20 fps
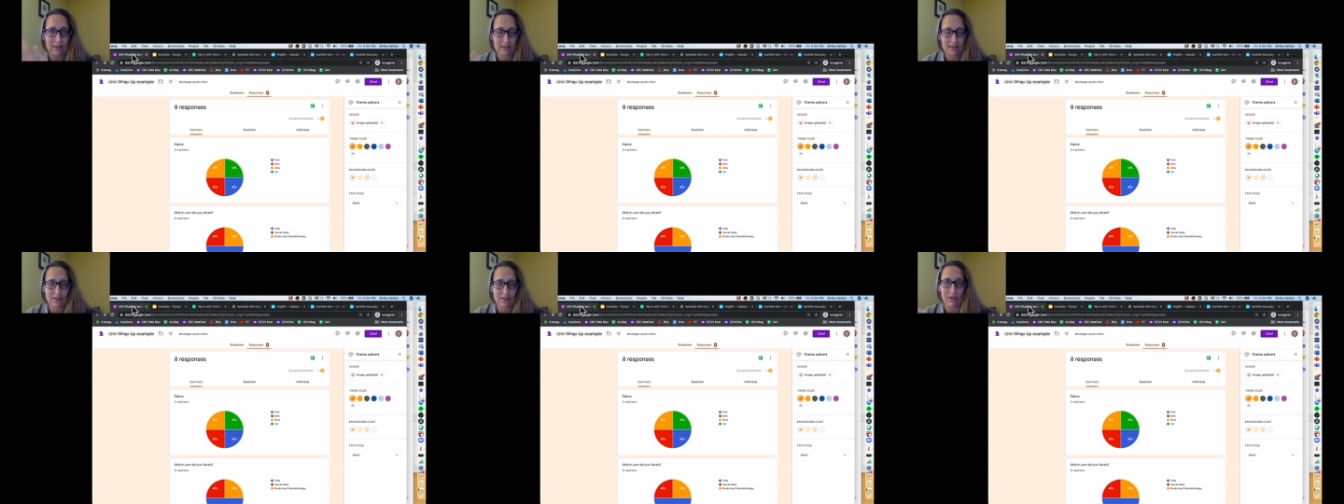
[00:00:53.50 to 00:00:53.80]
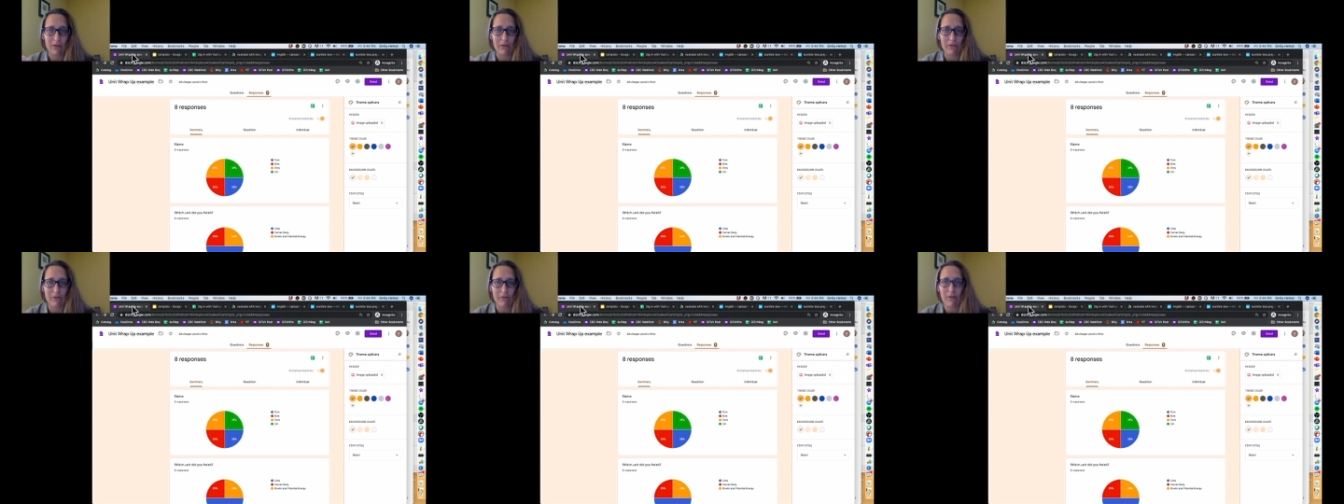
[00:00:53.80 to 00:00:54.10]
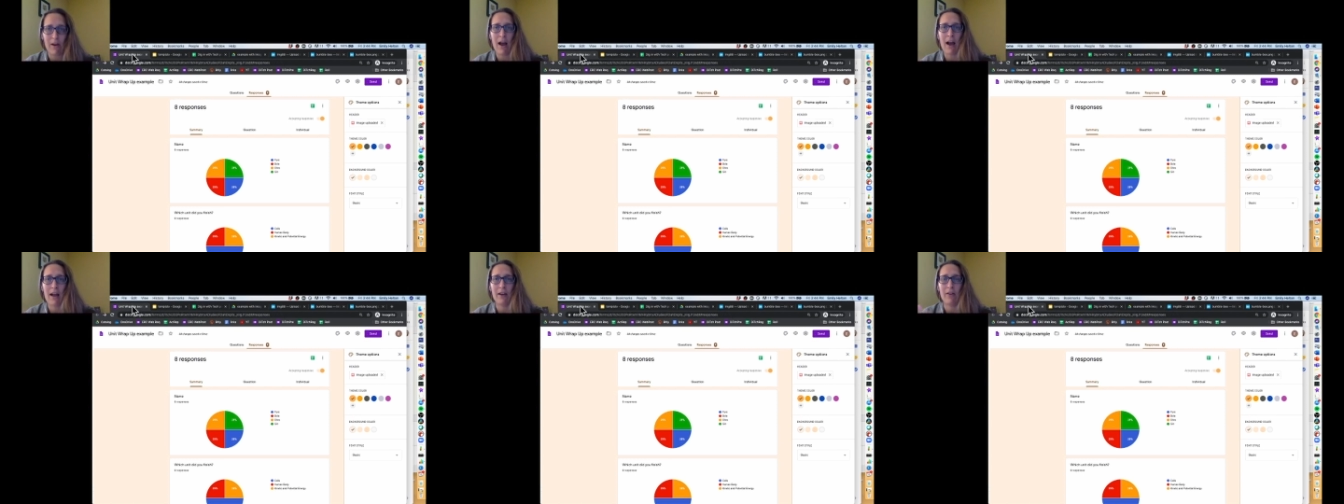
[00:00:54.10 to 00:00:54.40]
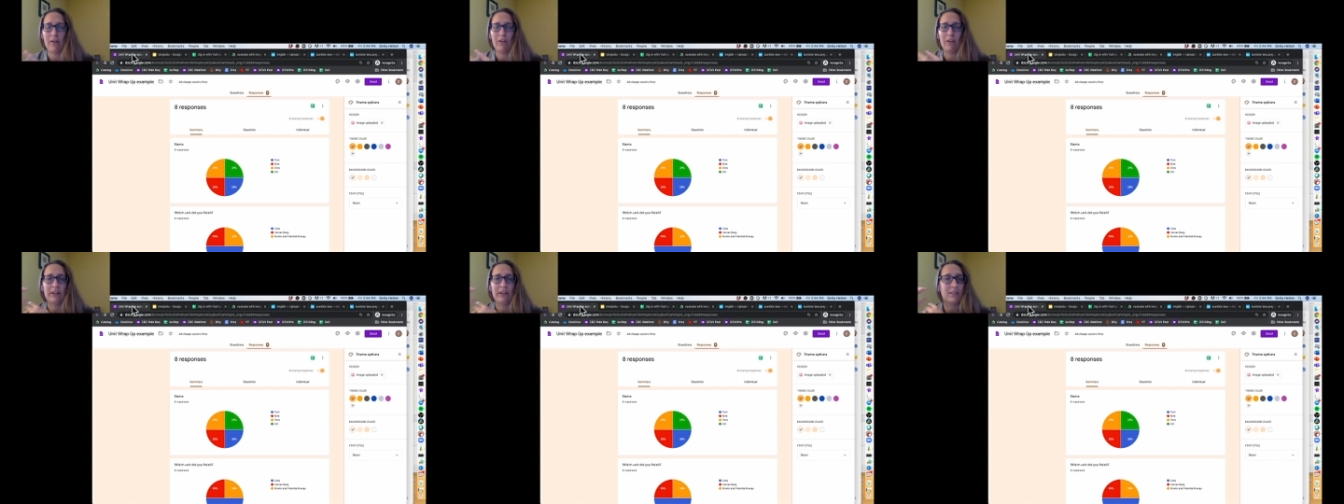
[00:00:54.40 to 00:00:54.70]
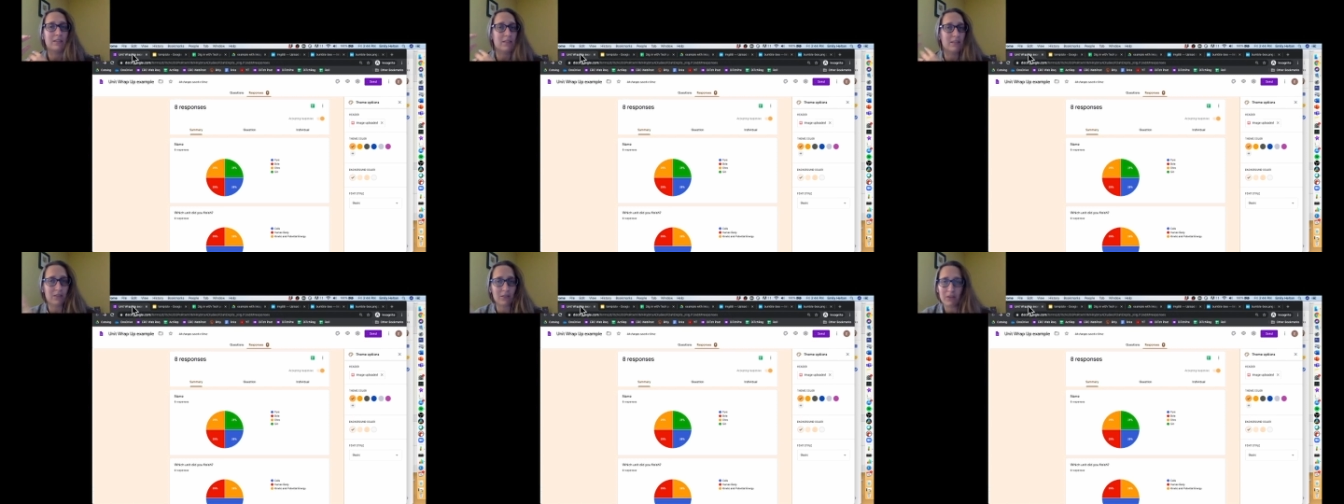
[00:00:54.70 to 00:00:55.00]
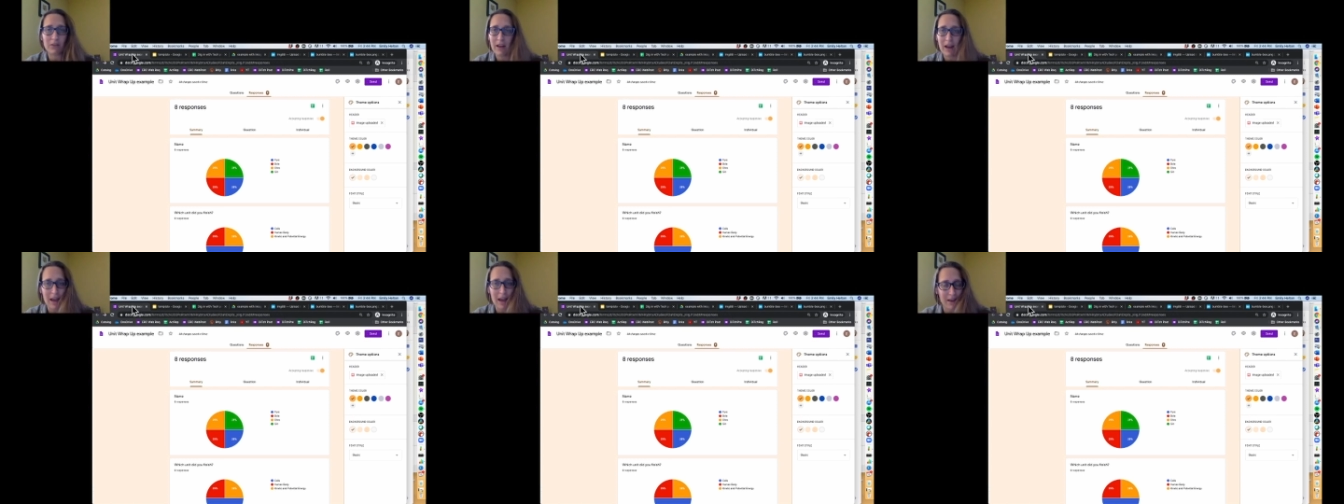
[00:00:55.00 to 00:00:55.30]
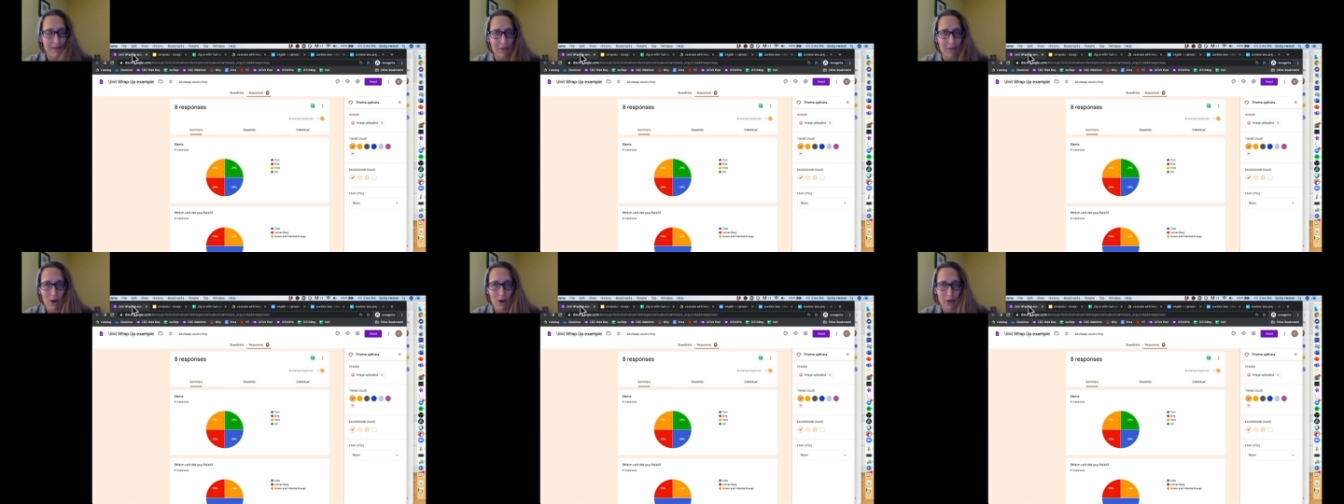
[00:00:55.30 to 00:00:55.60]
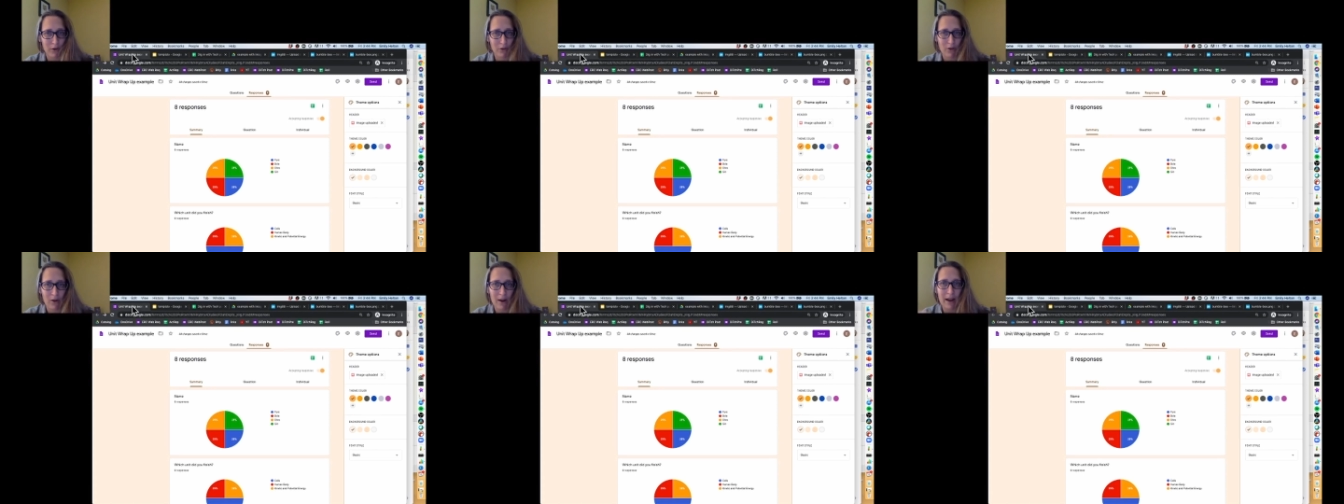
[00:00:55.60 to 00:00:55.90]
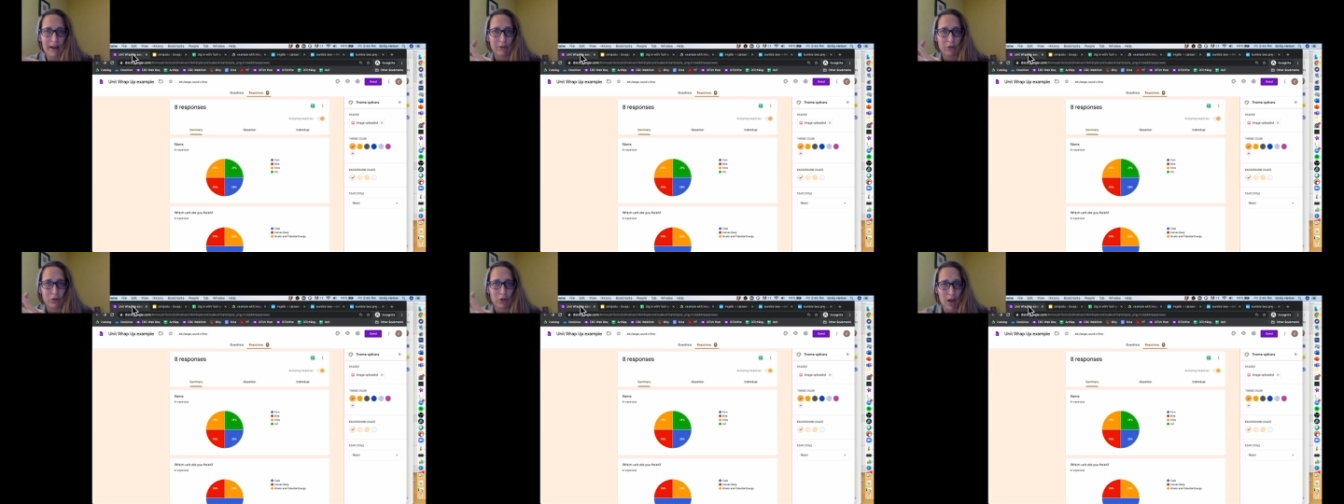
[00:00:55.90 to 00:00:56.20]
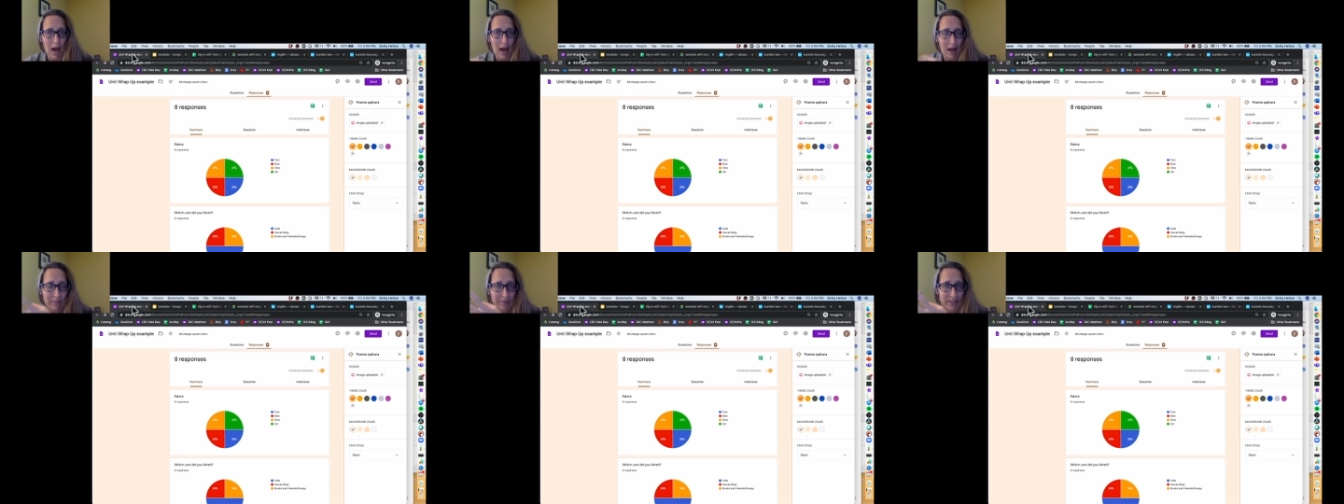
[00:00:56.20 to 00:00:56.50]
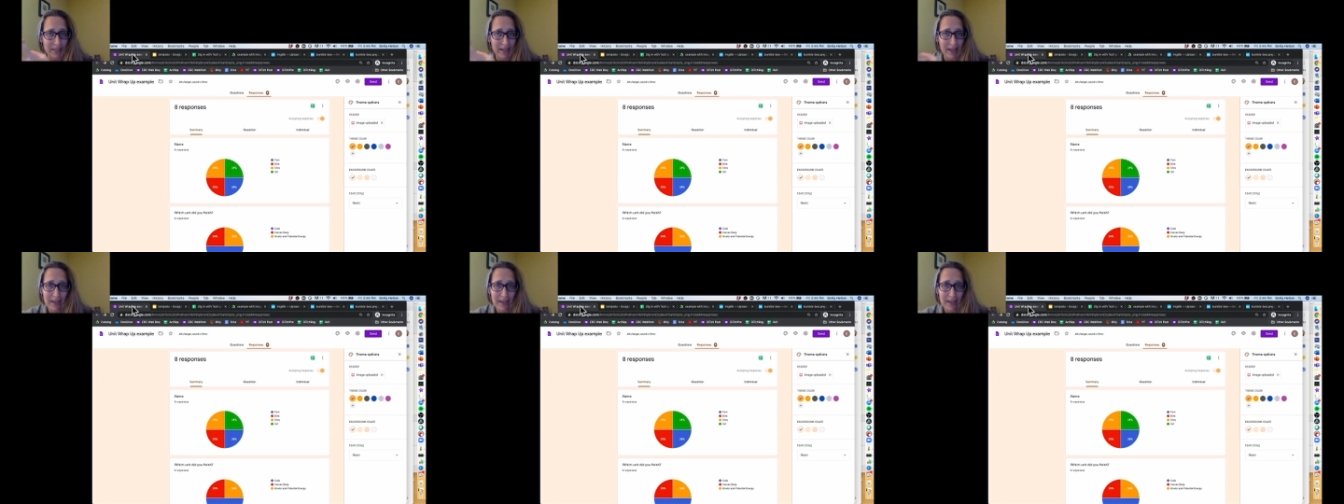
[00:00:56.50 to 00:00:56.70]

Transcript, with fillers: it's still a file, it's still going to have the Autocrat jobs